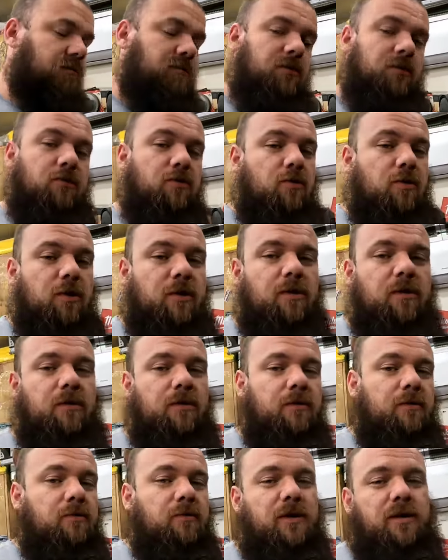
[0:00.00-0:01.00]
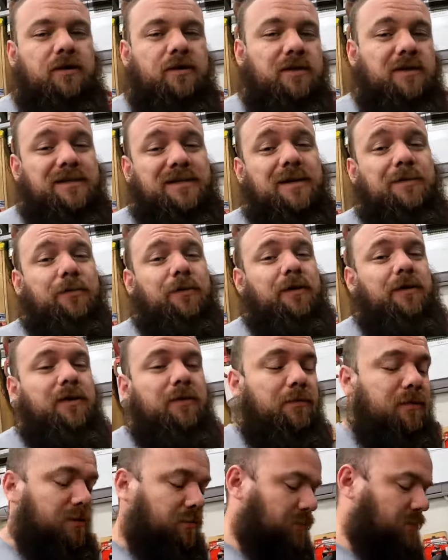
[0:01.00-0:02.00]
record while I was assembling the
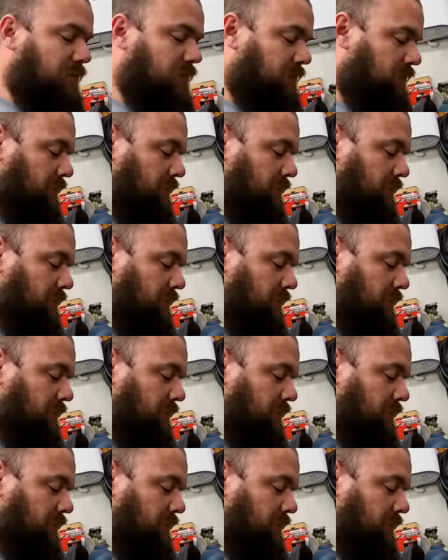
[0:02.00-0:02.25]
bumper.